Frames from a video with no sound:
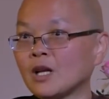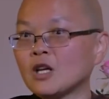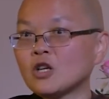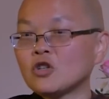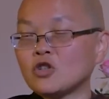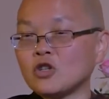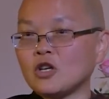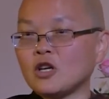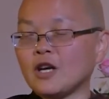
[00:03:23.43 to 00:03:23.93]

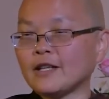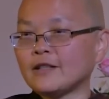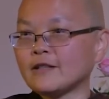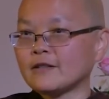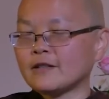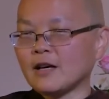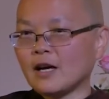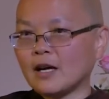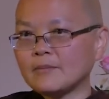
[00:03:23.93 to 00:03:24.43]
She at the
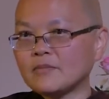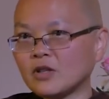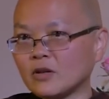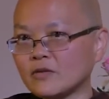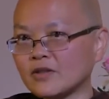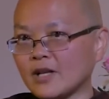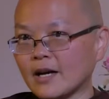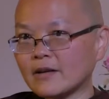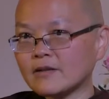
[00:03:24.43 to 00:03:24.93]
time
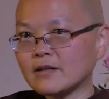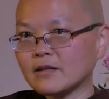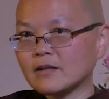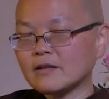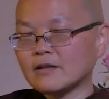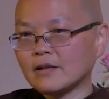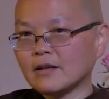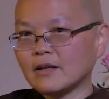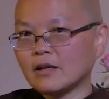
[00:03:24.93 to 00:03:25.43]

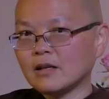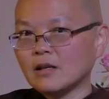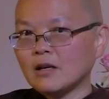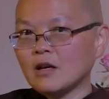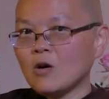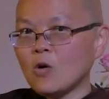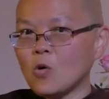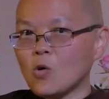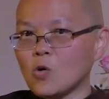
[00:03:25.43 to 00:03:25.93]
conducted
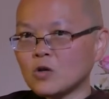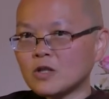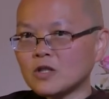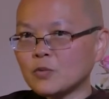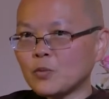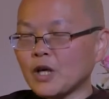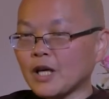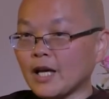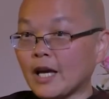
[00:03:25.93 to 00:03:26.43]
all the
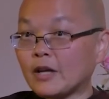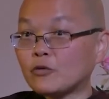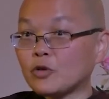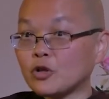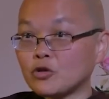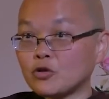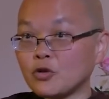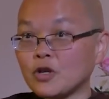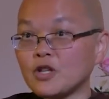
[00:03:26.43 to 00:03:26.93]
weekend
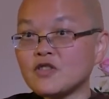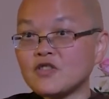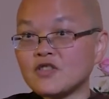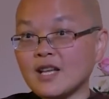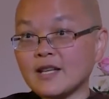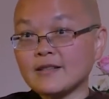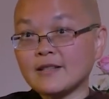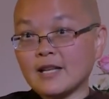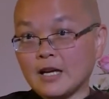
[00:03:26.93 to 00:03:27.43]
retreats
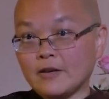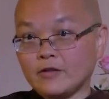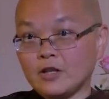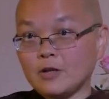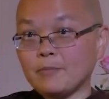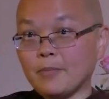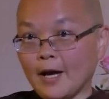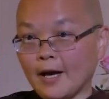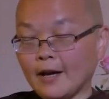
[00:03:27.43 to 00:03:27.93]
at
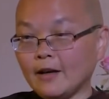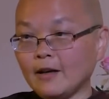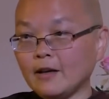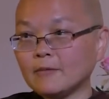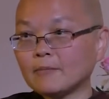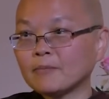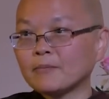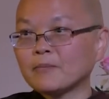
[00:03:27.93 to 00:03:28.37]
Safety Bay,